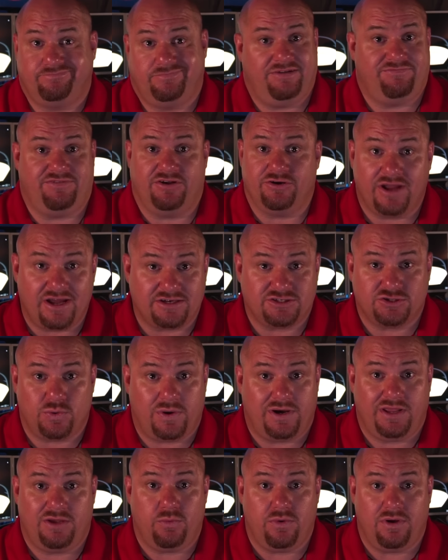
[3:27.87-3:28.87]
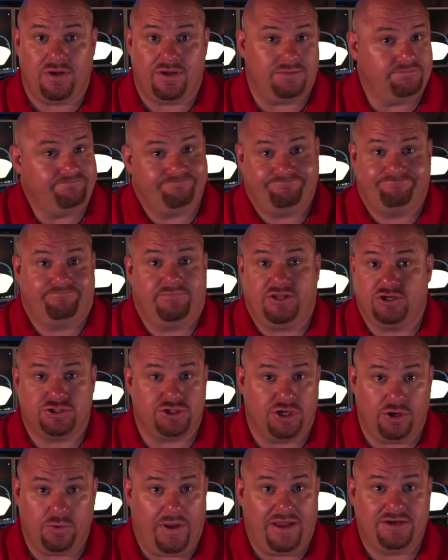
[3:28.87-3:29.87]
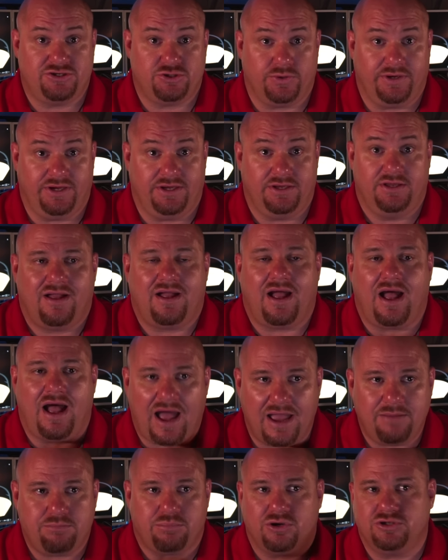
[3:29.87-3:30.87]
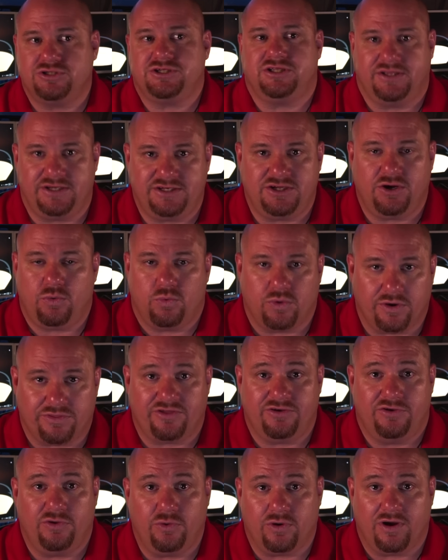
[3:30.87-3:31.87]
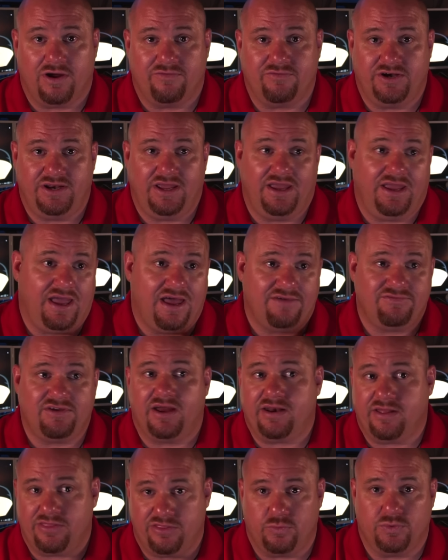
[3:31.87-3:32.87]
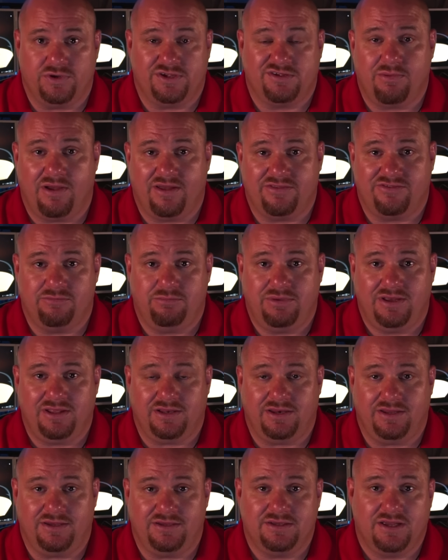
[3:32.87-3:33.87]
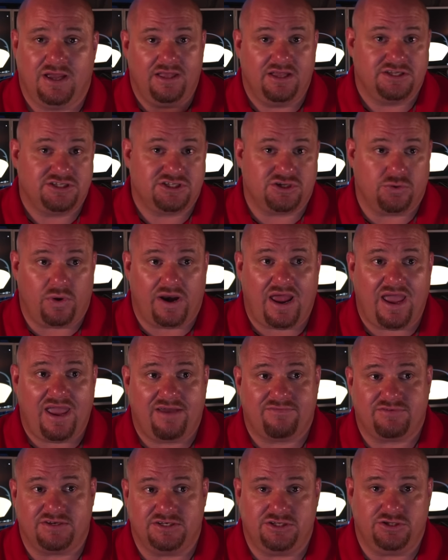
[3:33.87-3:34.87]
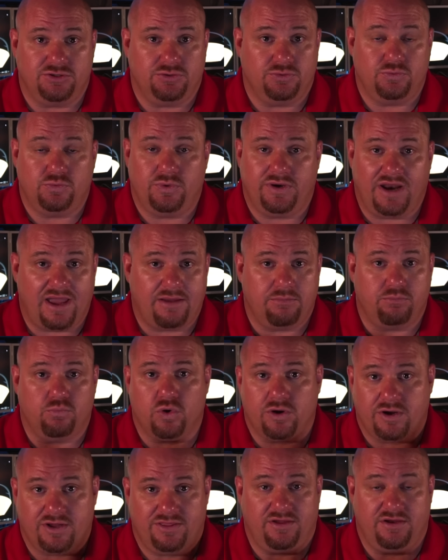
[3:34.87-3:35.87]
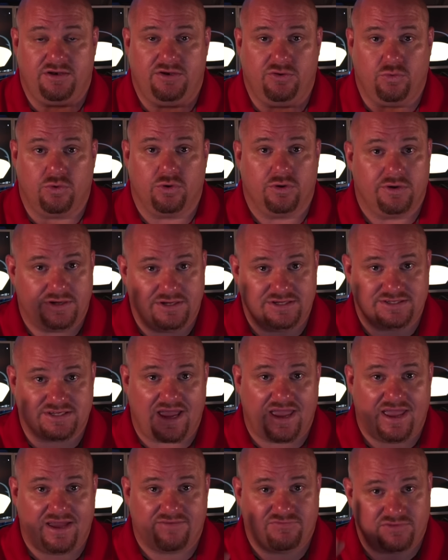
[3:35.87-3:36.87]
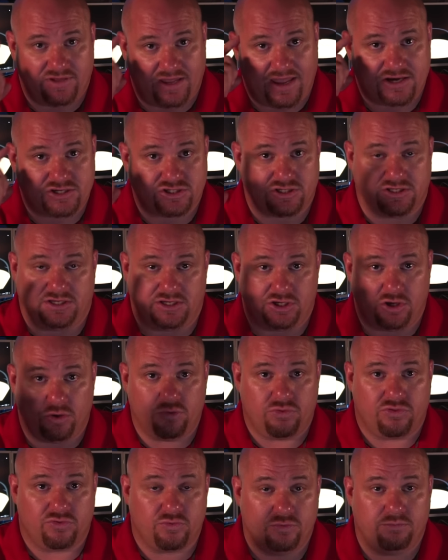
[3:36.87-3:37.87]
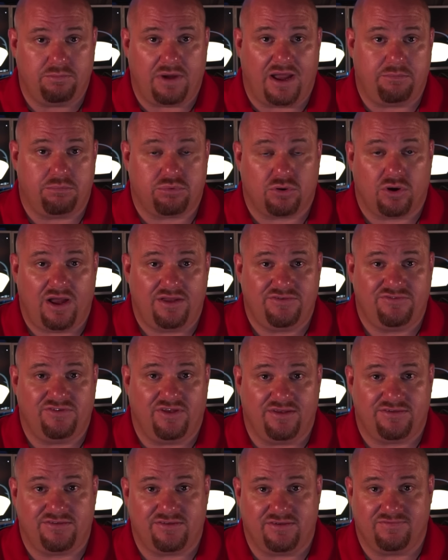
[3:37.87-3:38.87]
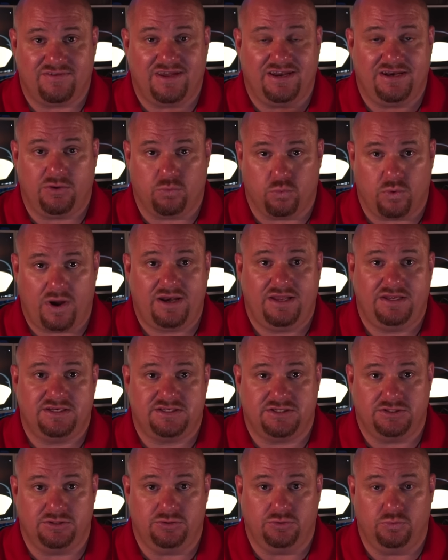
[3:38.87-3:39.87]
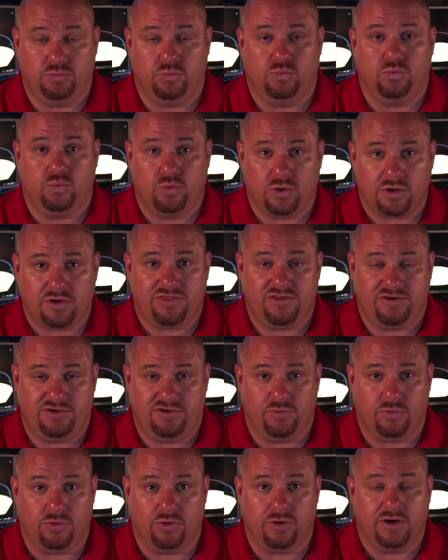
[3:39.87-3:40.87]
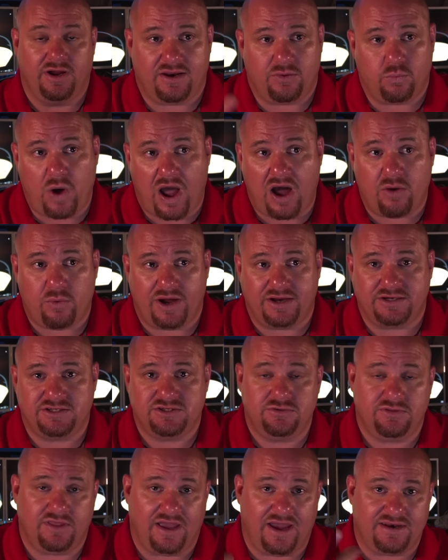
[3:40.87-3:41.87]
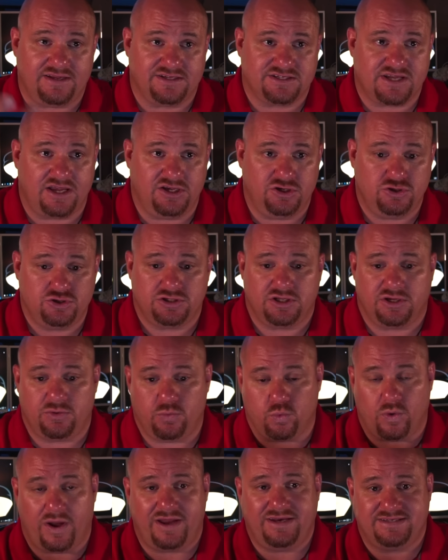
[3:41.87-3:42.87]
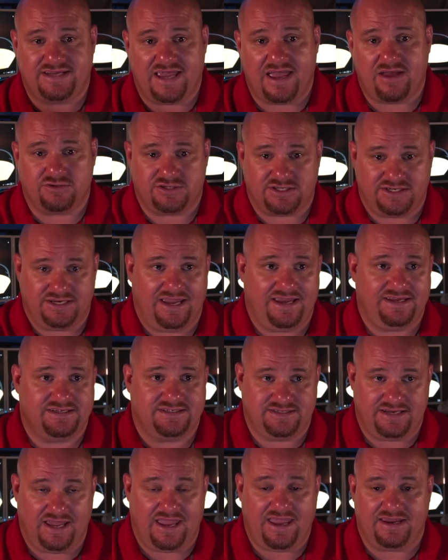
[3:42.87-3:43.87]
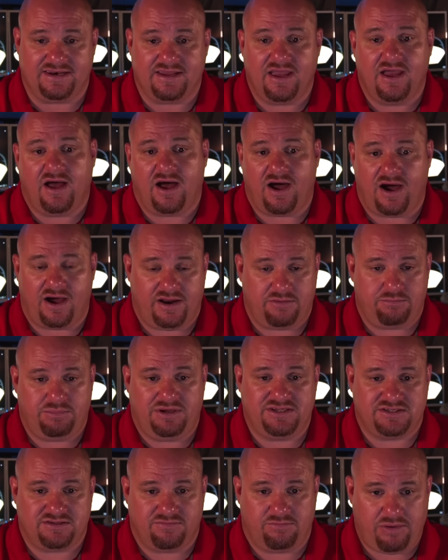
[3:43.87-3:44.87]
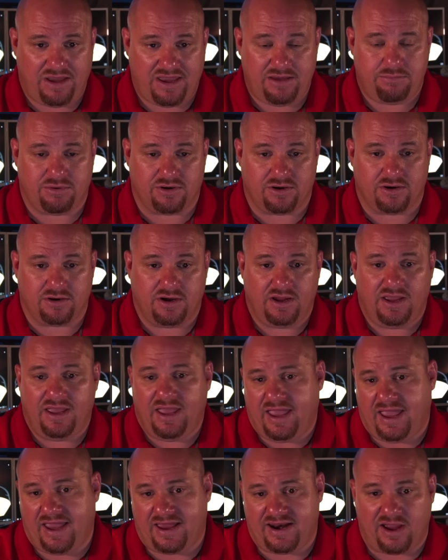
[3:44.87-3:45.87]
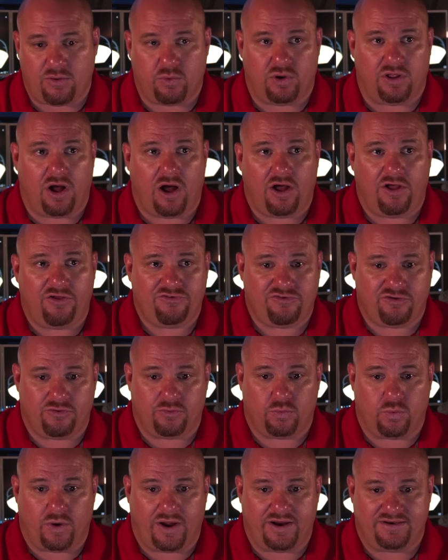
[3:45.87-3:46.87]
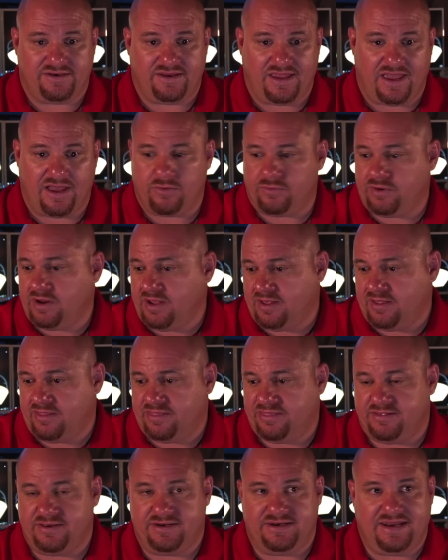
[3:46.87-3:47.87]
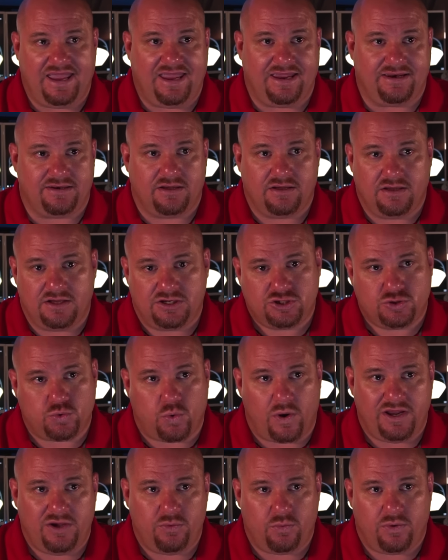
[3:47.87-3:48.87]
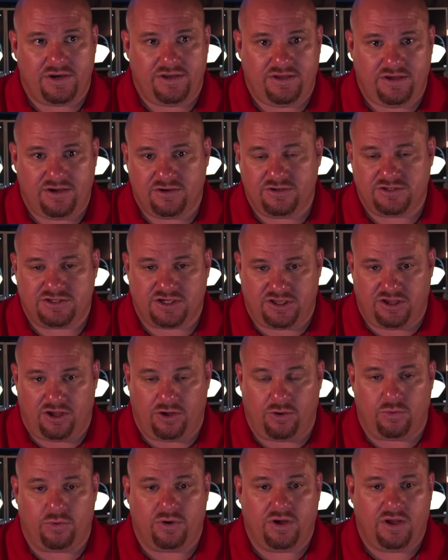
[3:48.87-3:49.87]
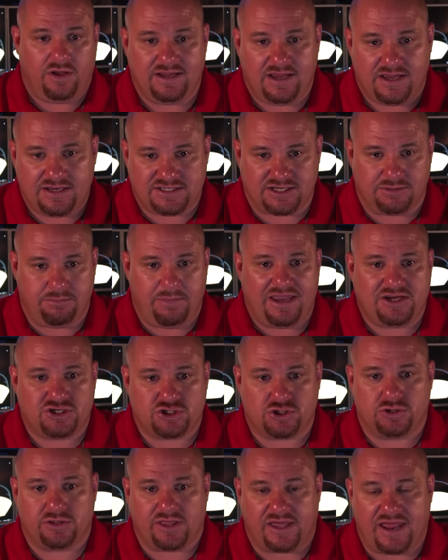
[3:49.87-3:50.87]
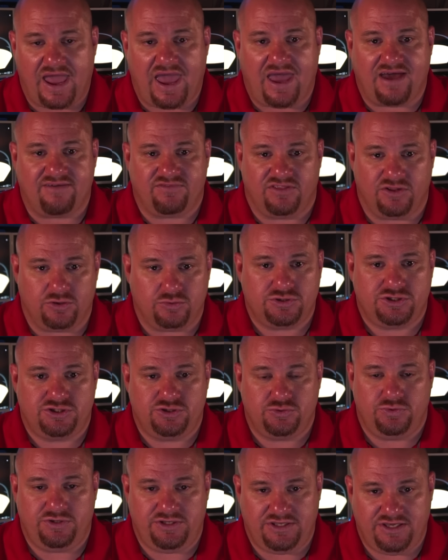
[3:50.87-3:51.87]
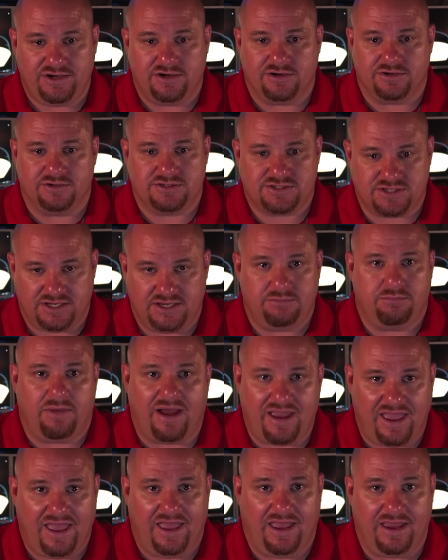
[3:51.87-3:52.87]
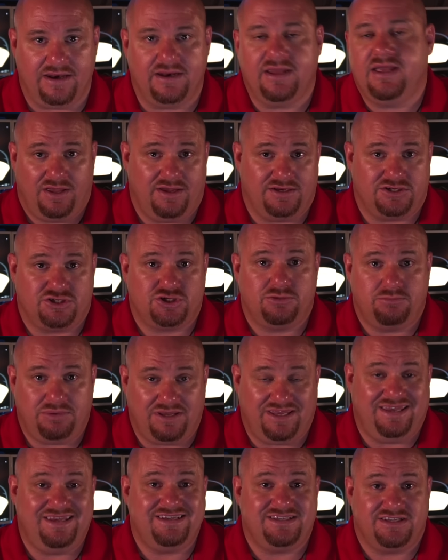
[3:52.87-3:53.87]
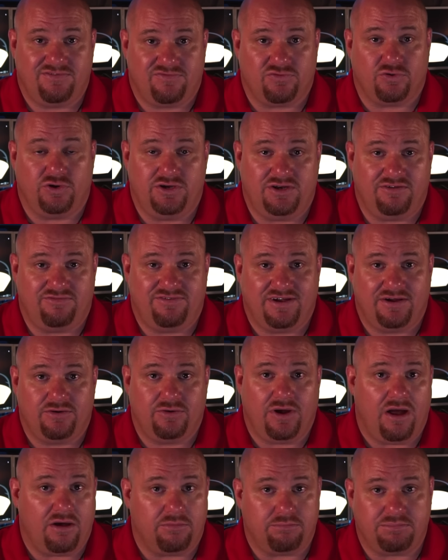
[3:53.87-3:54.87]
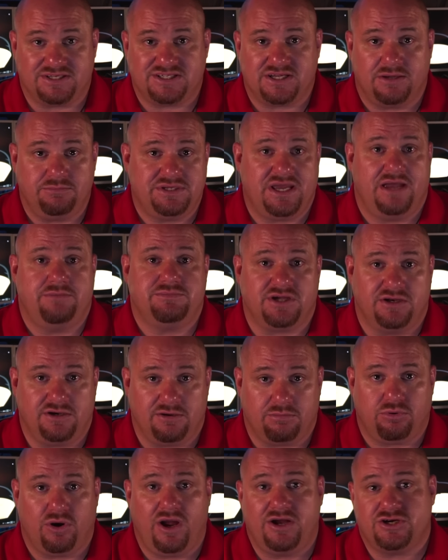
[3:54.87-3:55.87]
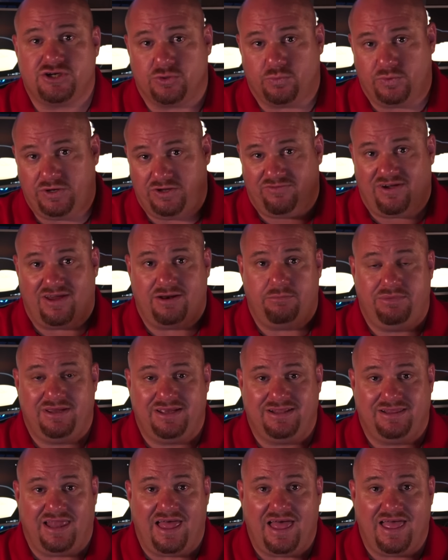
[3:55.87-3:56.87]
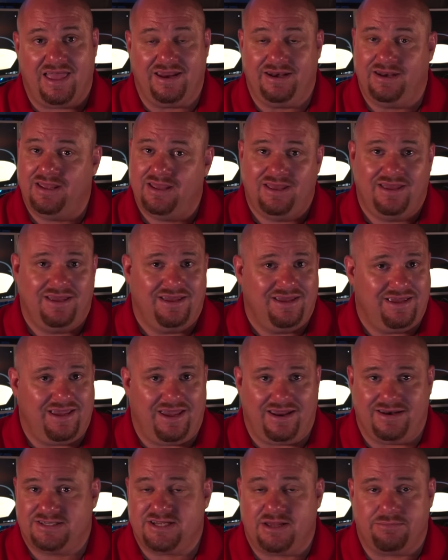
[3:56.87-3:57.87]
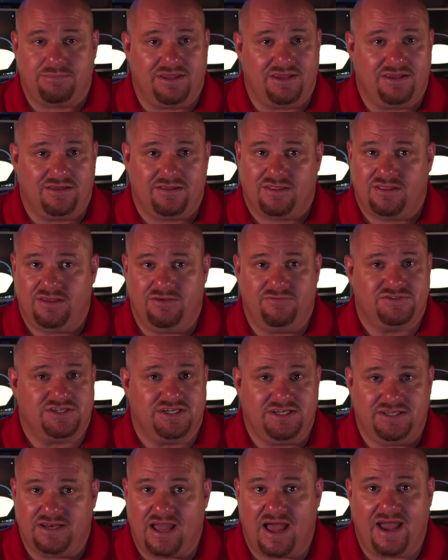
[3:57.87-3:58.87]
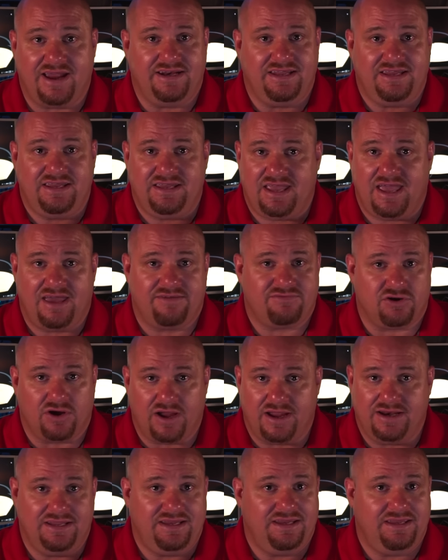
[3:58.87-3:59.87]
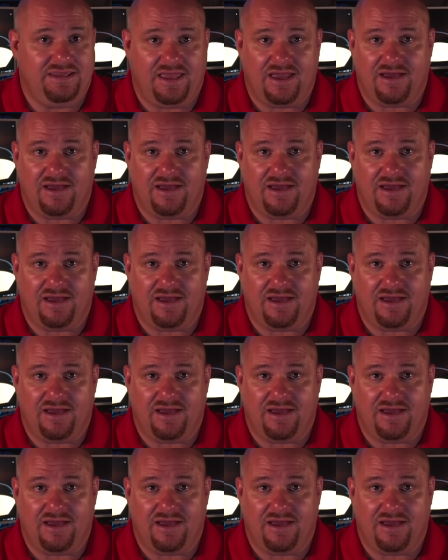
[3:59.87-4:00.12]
If they're not 21, there's no entry. I personally don't work the door every day. I've got other responsibility. So what I have to do when I'm working a door is I have to actually go through my process of getting ready to work the door. And how I do that is I usually write down today's date on a piece of paper, and I will also write down the date 21 years ago to make sure that I have those 2 years in my head. It should be easy for you to figure out, but sometimes under pressure, when you've got a big line and something you've seen ID after ID